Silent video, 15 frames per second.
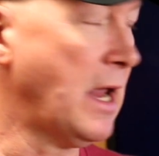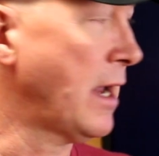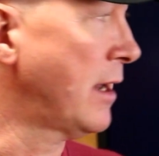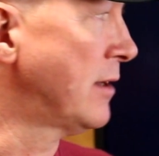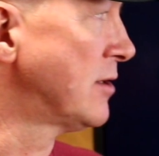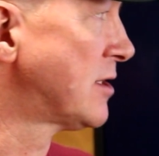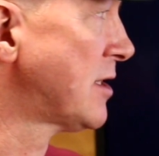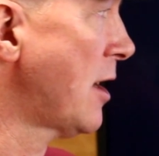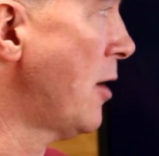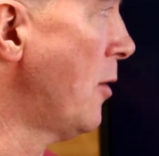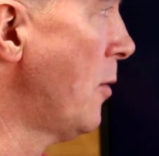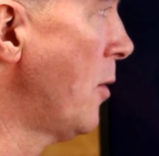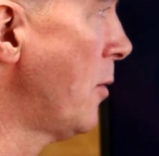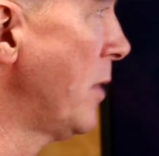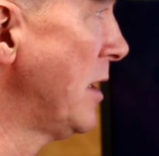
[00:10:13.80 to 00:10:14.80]
And
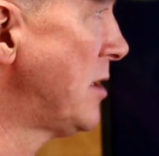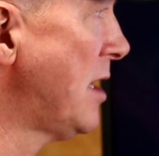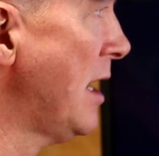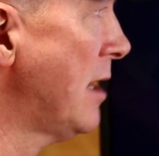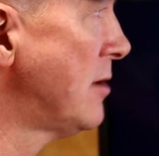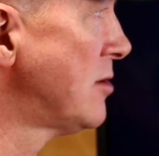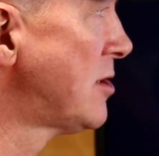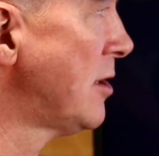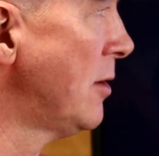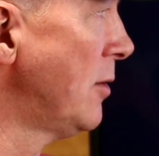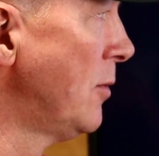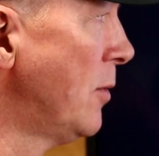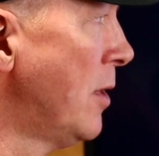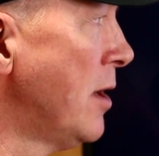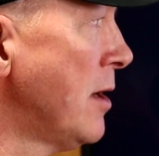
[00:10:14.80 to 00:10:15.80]
so we tend
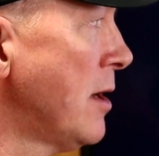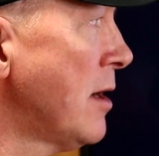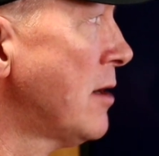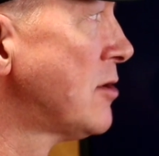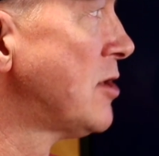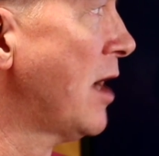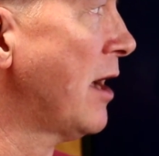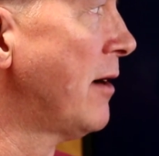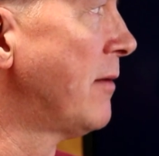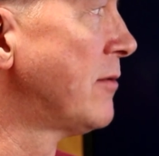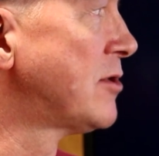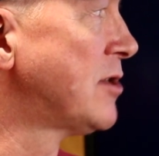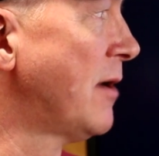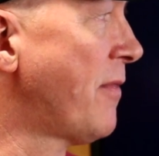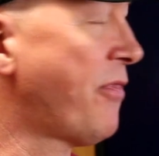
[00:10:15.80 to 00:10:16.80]
to
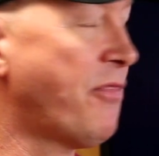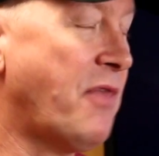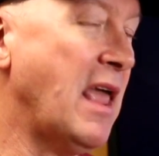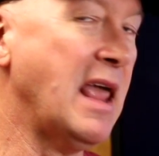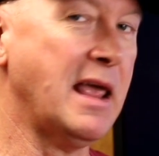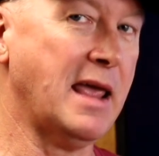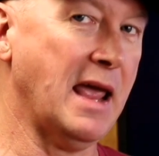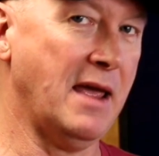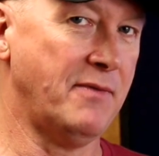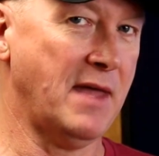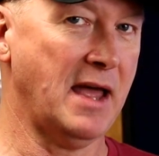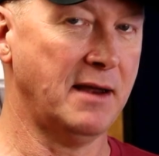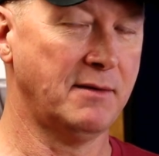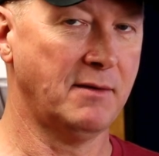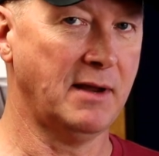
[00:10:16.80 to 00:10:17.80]
to think in
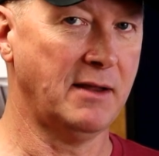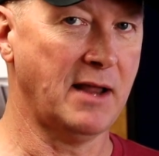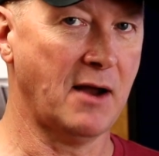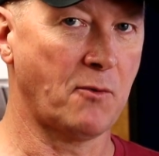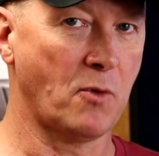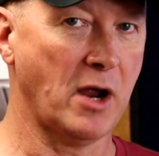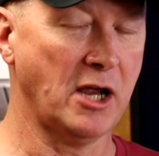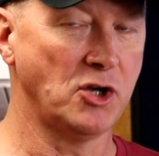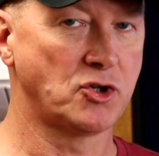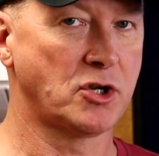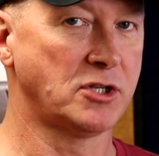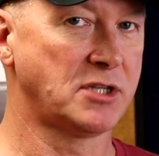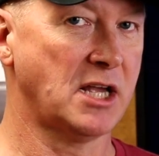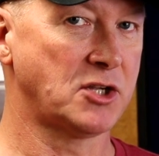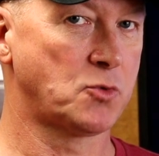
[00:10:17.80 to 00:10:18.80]
that range,
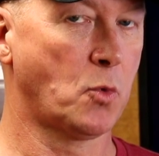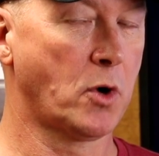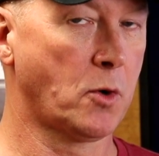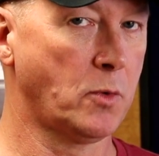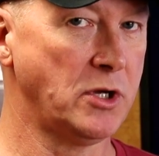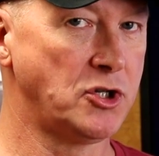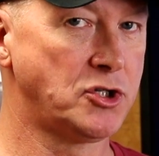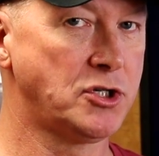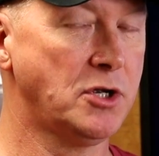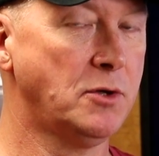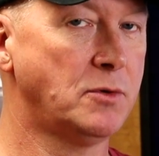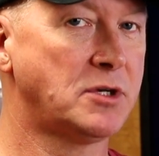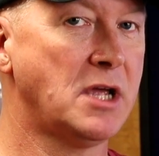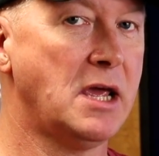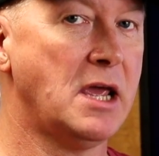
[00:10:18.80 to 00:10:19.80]
because that's where we
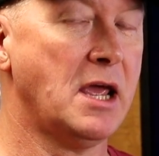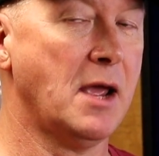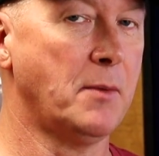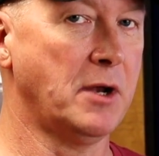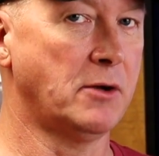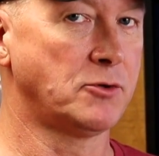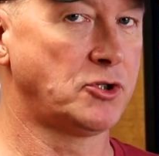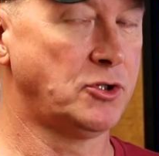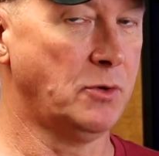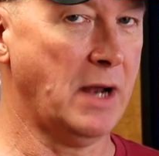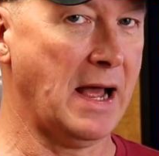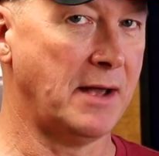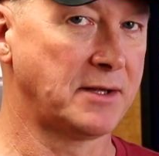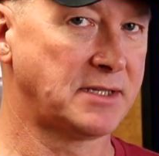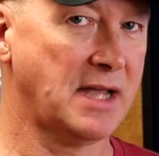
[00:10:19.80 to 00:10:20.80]
shoot, and we don't shoot
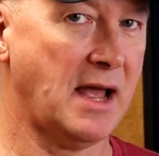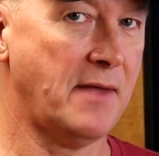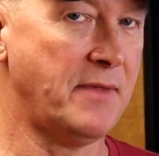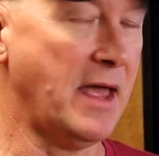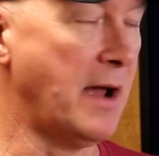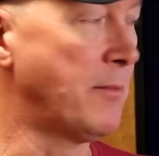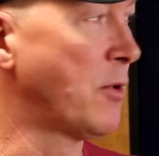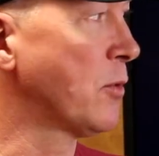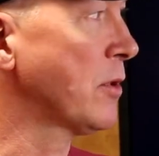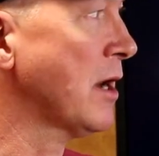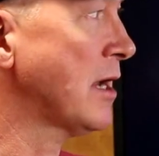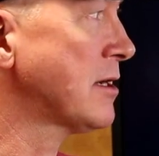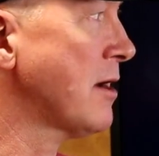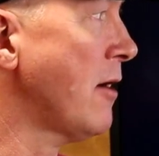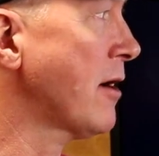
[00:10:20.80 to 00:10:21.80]
outside that. But we're
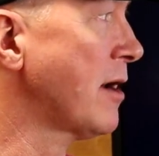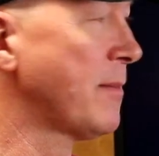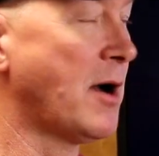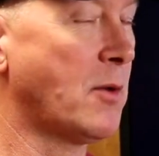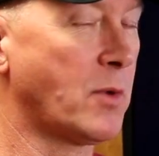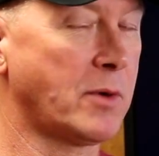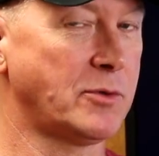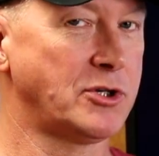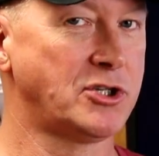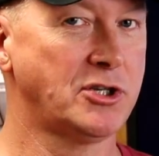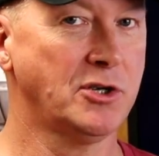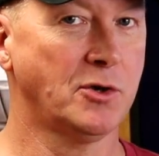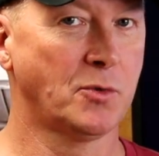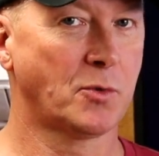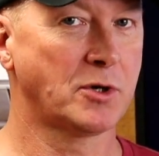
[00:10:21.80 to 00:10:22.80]
not talking about where we
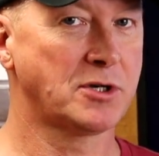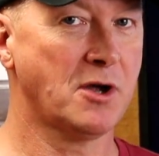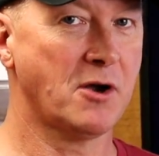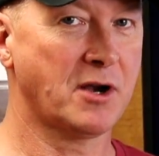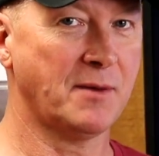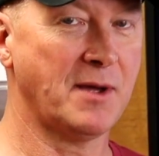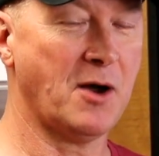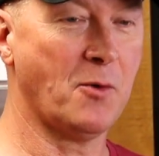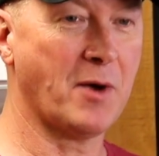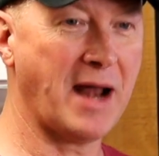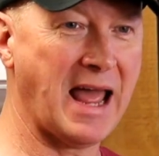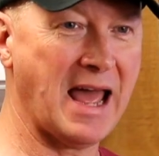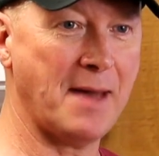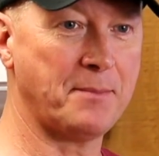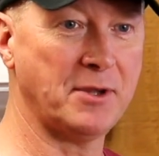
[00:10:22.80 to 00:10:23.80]
shoot. We're talking about what
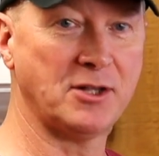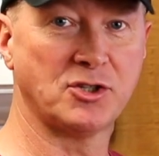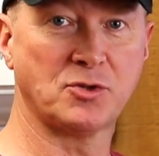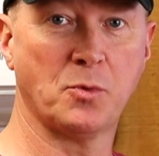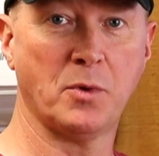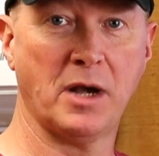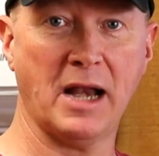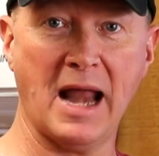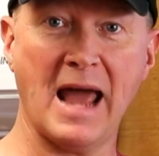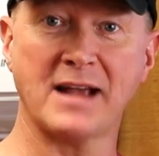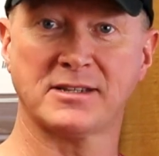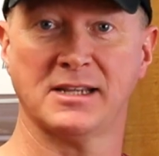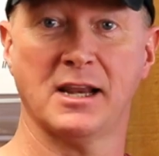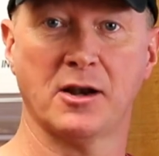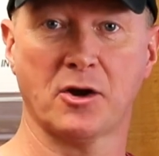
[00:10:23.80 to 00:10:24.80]
happens when an
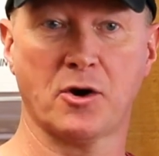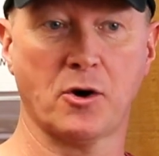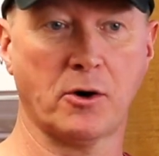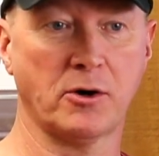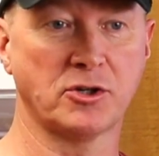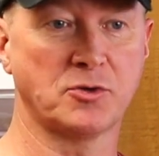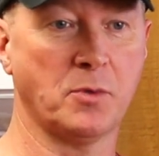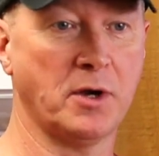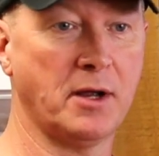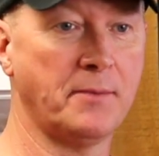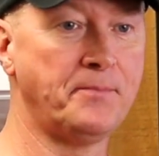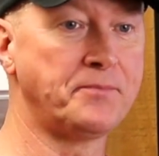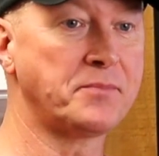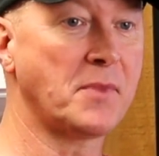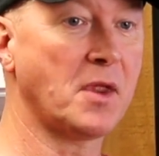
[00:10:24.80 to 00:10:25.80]
accident occurs, when a